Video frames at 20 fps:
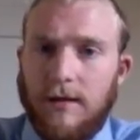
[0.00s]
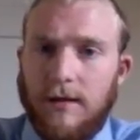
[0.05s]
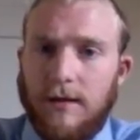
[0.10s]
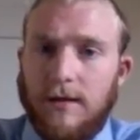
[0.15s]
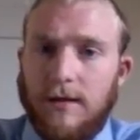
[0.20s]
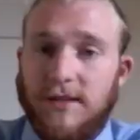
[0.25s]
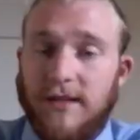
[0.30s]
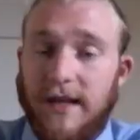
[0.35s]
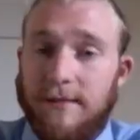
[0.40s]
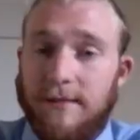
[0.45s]

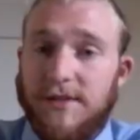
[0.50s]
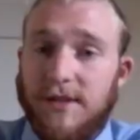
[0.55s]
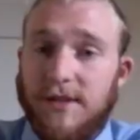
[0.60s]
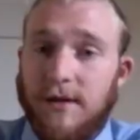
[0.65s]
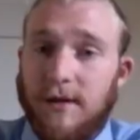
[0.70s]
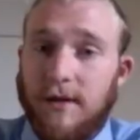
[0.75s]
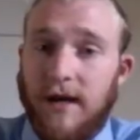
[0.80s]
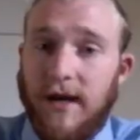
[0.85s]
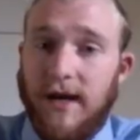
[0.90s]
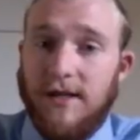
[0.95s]

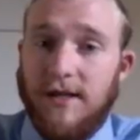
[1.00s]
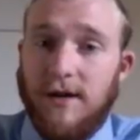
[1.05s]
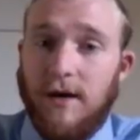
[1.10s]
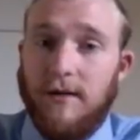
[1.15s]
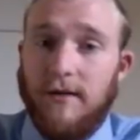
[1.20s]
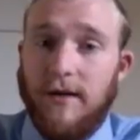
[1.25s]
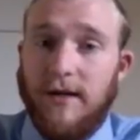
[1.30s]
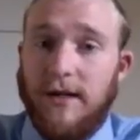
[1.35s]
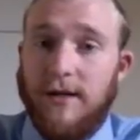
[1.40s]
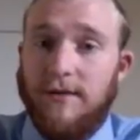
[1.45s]
Samsung has
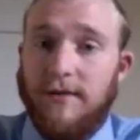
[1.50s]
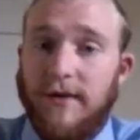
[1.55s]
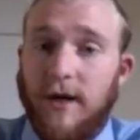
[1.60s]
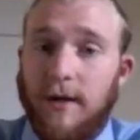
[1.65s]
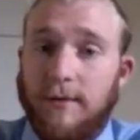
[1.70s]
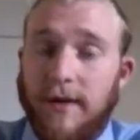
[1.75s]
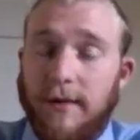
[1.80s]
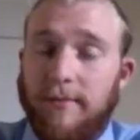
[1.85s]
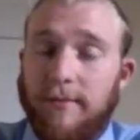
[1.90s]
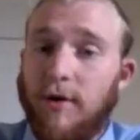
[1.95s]
already
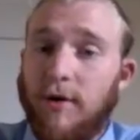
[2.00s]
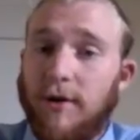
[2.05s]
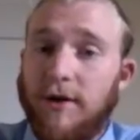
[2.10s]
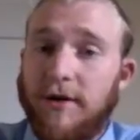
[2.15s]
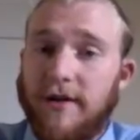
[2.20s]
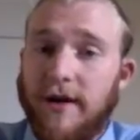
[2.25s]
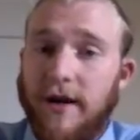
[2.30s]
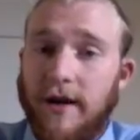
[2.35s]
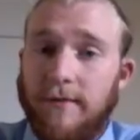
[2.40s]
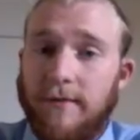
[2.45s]
developed a
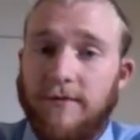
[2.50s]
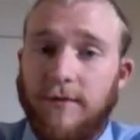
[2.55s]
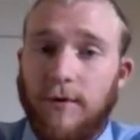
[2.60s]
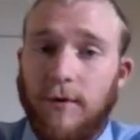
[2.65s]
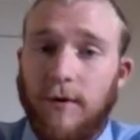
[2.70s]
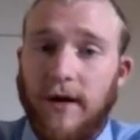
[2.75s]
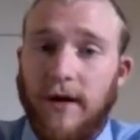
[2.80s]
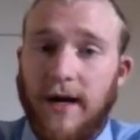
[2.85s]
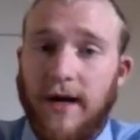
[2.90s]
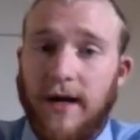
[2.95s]
prototype
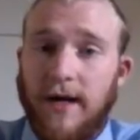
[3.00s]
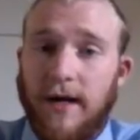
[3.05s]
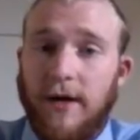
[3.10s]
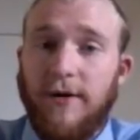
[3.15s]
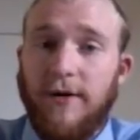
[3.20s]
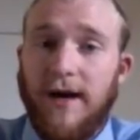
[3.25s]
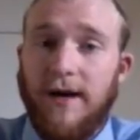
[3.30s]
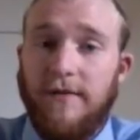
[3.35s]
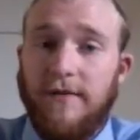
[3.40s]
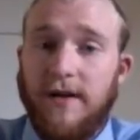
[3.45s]
for a
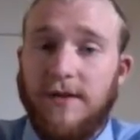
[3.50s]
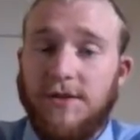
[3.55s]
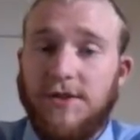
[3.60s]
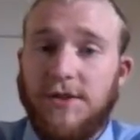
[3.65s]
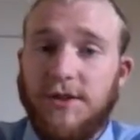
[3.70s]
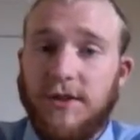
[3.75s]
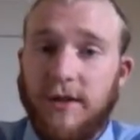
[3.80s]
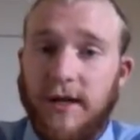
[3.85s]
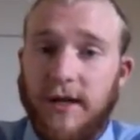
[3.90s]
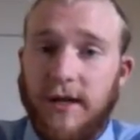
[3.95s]
graphene
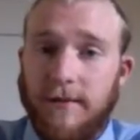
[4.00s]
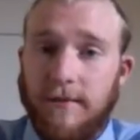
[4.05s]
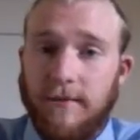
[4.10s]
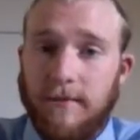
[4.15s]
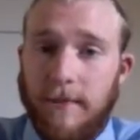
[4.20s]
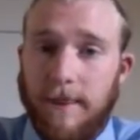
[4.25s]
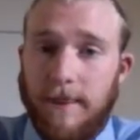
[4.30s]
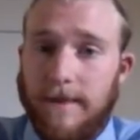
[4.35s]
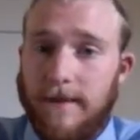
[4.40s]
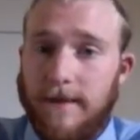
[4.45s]
screen.
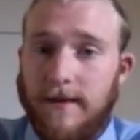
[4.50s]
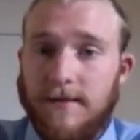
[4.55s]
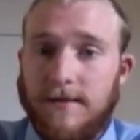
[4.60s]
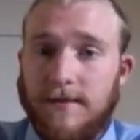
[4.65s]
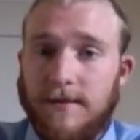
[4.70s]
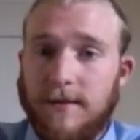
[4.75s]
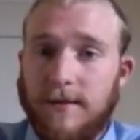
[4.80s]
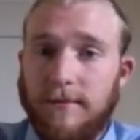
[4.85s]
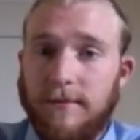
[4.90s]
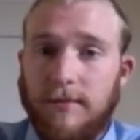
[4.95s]

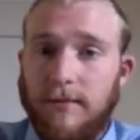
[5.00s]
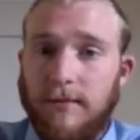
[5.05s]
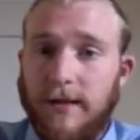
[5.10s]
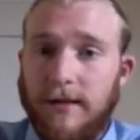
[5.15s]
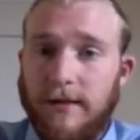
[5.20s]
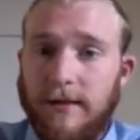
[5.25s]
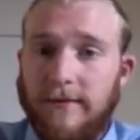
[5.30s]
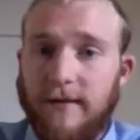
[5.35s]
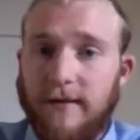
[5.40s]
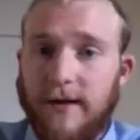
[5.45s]
It's
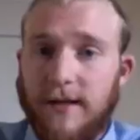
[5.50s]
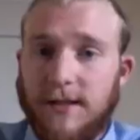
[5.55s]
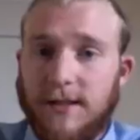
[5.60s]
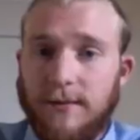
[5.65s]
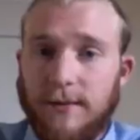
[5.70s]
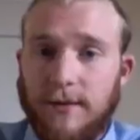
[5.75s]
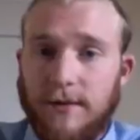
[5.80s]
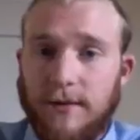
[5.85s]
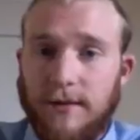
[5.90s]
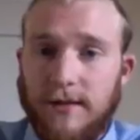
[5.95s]
completely
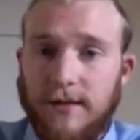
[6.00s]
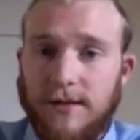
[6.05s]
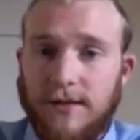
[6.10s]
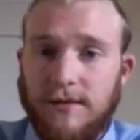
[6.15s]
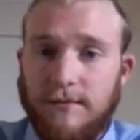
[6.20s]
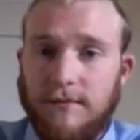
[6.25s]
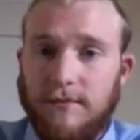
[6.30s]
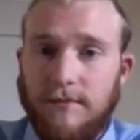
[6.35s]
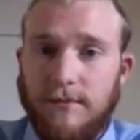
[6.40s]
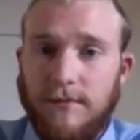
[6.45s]
flexible.
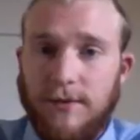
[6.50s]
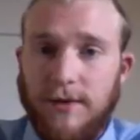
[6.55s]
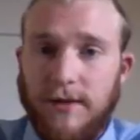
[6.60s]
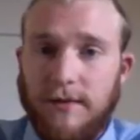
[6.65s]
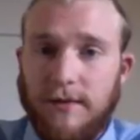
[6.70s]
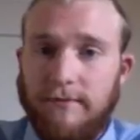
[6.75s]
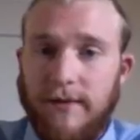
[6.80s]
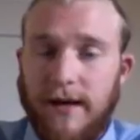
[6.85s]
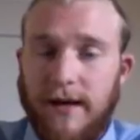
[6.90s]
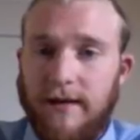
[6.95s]
You
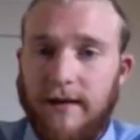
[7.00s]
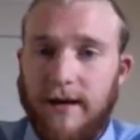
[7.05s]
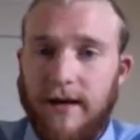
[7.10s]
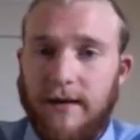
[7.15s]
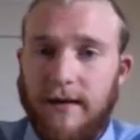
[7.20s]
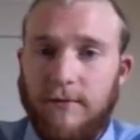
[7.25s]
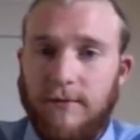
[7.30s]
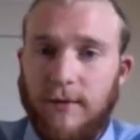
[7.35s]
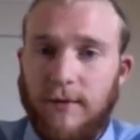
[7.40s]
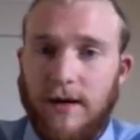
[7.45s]
can bend
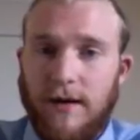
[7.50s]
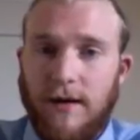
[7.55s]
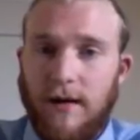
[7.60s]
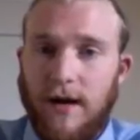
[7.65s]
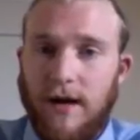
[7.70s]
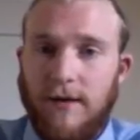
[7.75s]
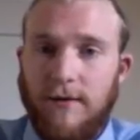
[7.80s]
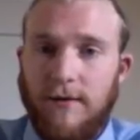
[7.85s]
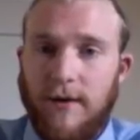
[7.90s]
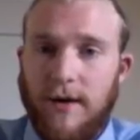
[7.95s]
it
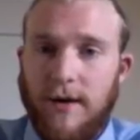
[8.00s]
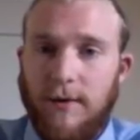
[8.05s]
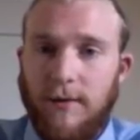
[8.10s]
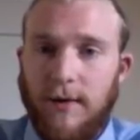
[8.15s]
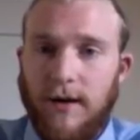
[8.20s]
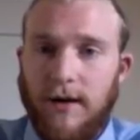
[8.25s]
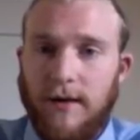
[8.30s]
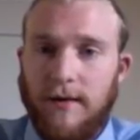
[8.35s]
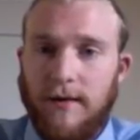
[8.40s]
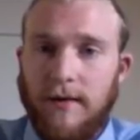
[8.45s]
any way you
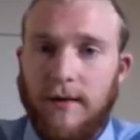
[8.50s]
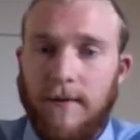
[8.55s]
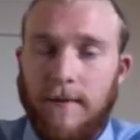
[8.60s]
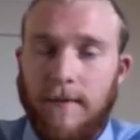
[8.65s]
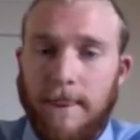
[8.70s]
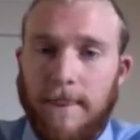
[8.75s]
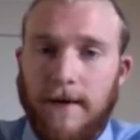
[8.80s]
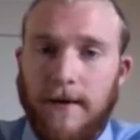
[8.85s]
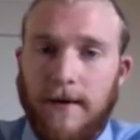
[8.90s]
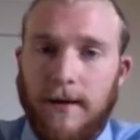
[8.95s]
want,
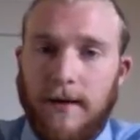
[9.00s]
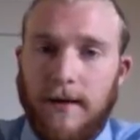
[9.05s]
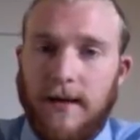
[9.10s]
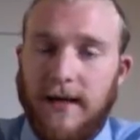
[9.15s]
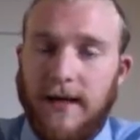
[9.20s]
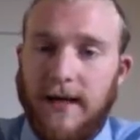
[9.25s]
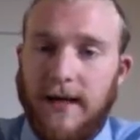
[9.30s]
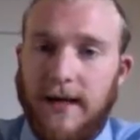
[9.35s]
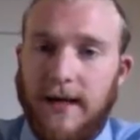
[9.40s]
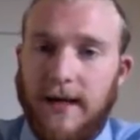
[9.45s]

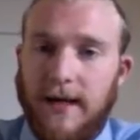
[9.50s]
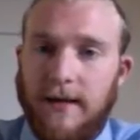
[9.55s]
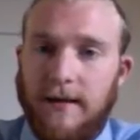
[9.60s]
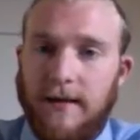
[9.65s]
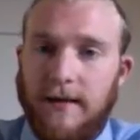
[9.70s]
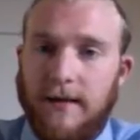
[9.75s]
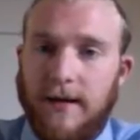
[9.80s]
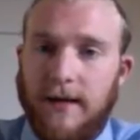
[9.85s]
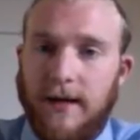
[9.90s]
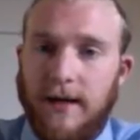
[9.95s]

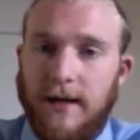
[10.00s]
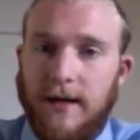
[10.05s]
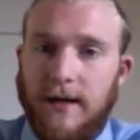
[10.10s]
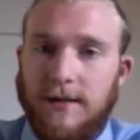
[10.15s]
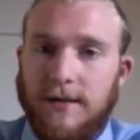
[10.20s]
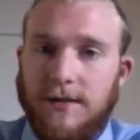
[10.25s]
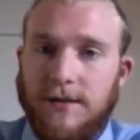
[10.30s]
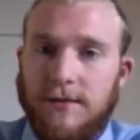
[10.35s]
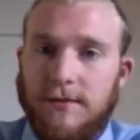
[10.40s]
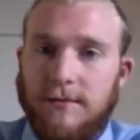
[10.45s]
and
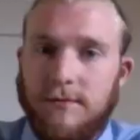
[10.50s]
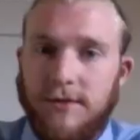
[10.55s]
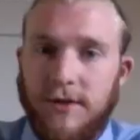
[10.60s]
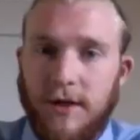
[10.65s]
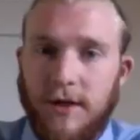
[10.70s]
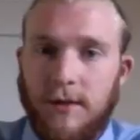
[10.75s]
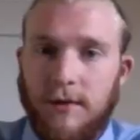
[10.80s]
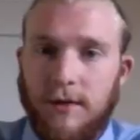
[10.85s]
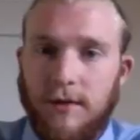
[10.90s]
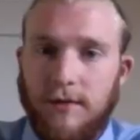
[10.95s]
it's
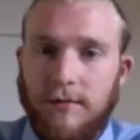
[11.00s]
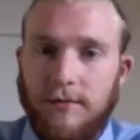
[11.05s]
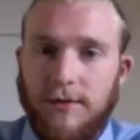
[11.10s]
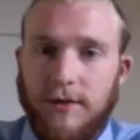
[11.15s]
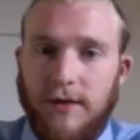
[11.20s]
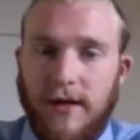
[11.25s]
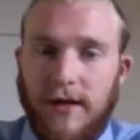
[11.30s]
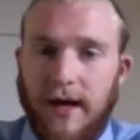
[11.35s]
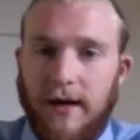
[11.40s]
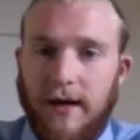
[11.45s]
durable.
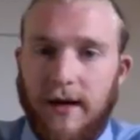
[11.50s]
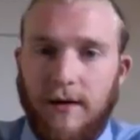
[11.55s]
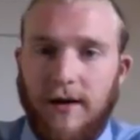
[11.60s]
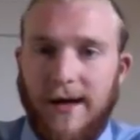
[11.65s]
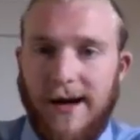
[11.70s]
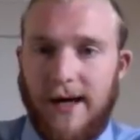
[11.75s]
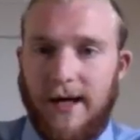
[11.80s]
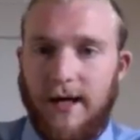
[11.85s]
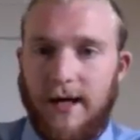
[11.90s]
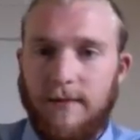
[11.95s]
You can't
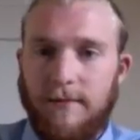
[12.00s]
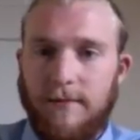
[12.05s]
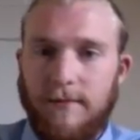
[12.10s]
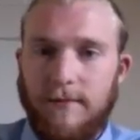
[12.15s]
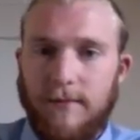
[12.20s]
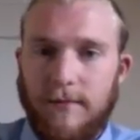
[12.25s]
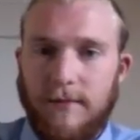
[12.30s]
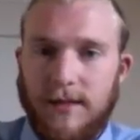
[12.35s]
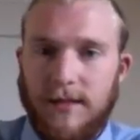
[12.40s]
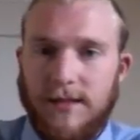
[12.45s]
crack it
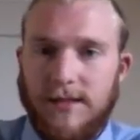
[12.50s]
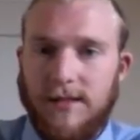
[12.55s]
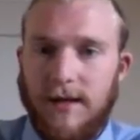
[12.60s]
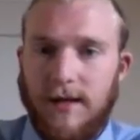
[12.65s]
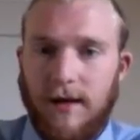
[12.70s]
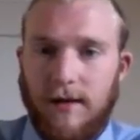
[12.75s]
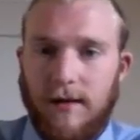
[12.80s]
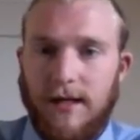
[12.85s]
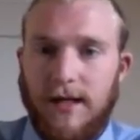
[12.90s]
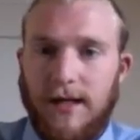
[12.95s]
because it's
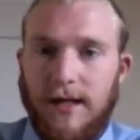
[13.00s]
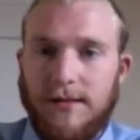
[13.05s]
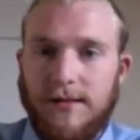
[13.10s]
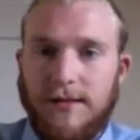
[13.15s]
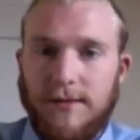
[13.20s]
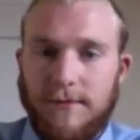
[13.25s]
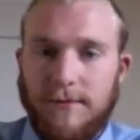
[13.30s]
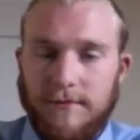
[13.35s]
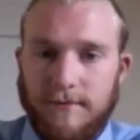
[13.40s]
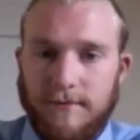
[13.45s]
not glass.